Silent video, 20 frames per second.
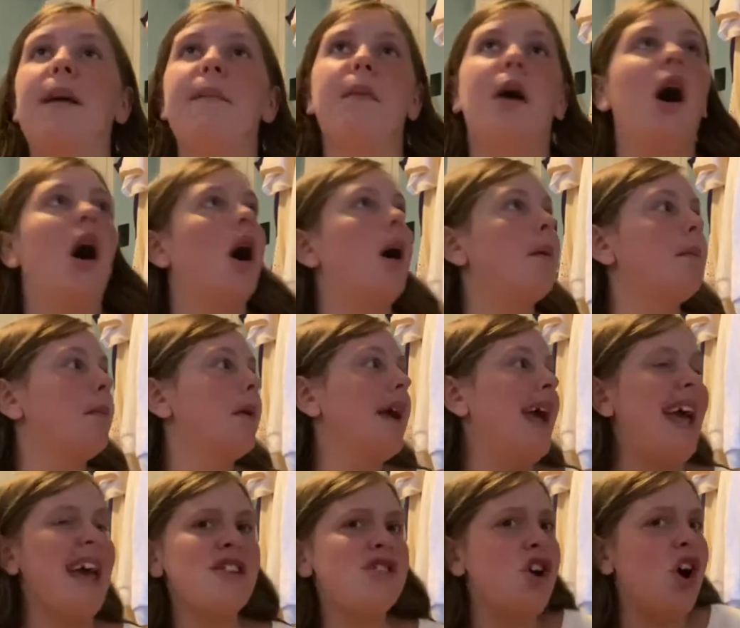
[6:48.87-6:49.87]
mom
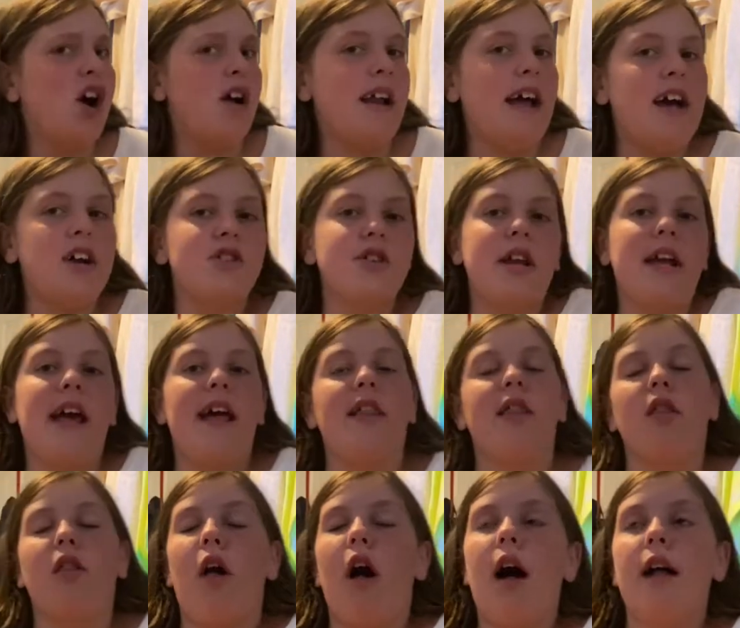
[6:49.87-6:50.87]
and aunt actually get
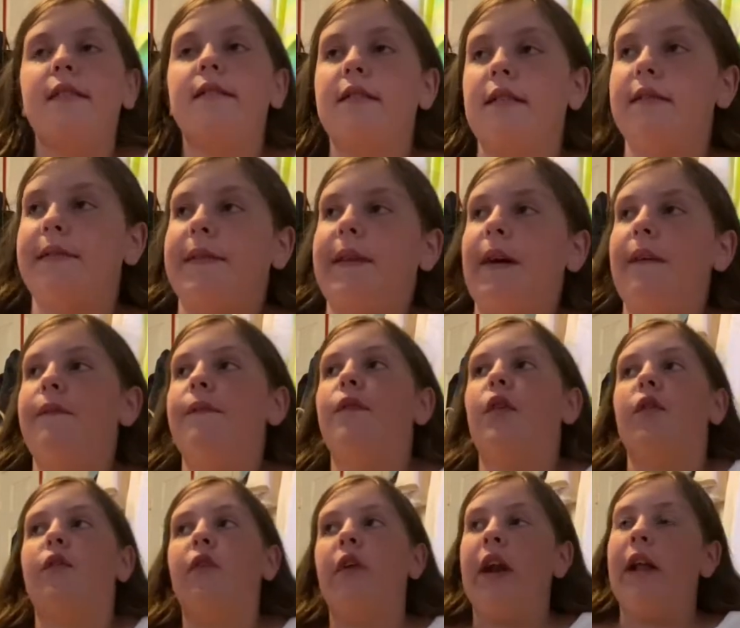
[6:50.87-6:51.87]
lots of stuff for
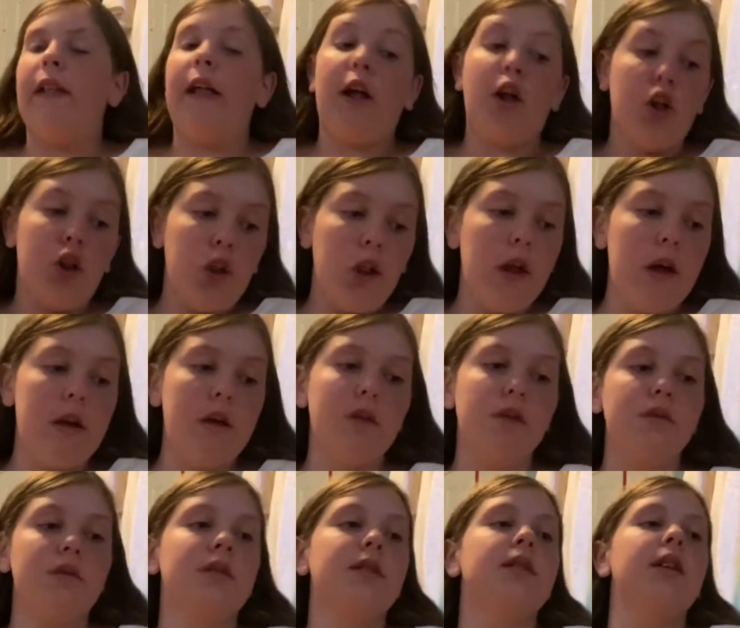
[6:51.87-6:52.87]
free, like
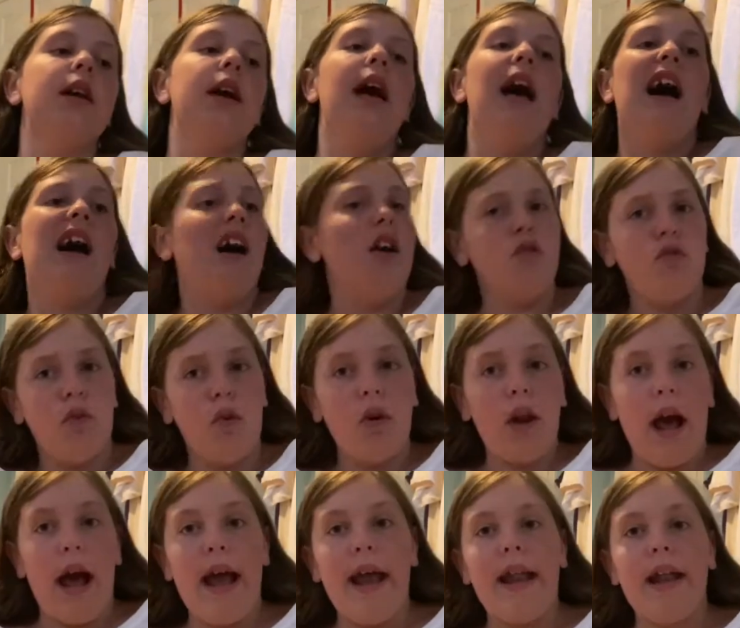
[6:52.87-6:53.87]
clothes, household
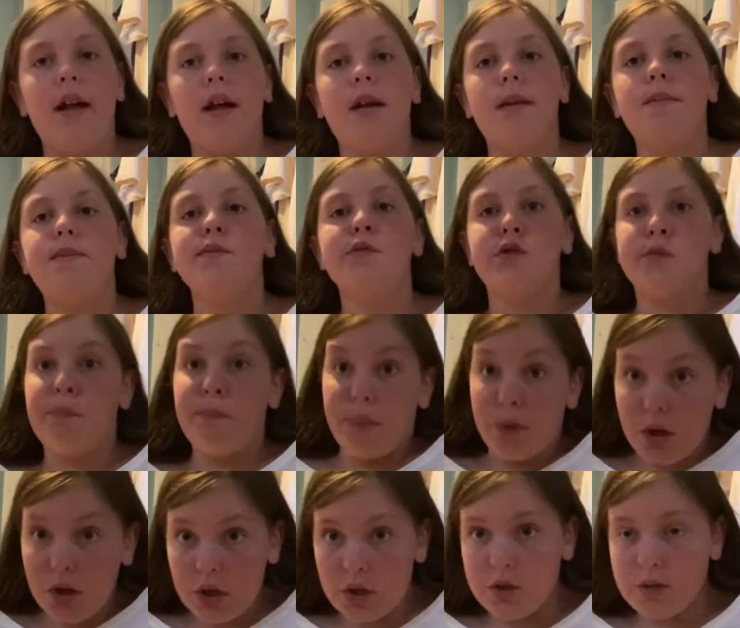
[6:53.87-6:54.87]
items,
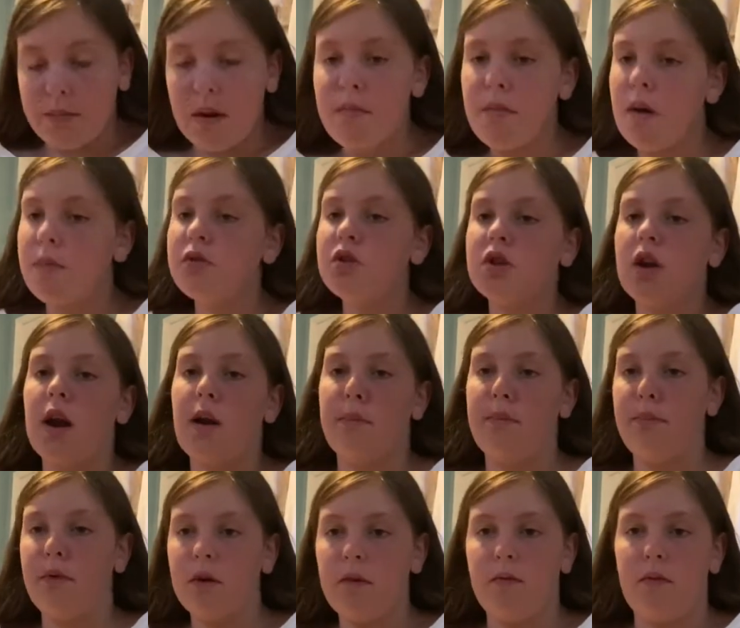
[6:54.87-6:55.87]
books. My mom just got a
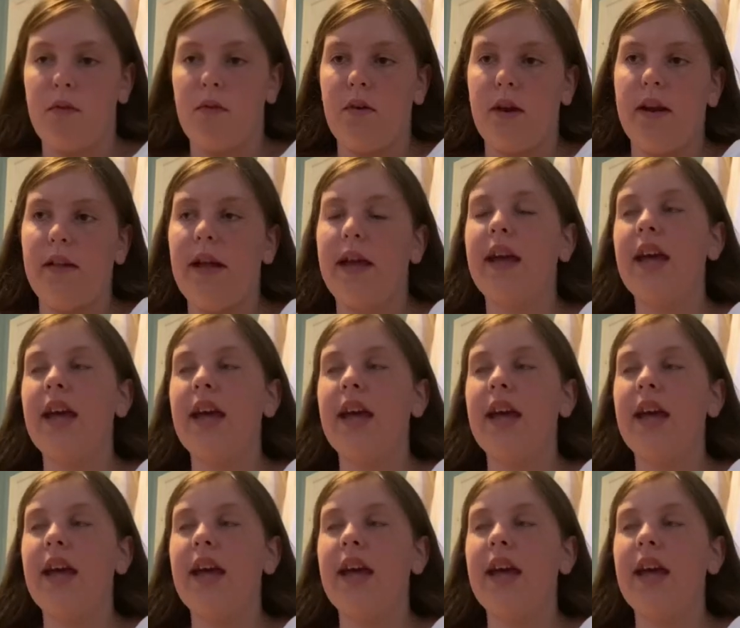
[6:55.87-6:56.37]
book for free. Like,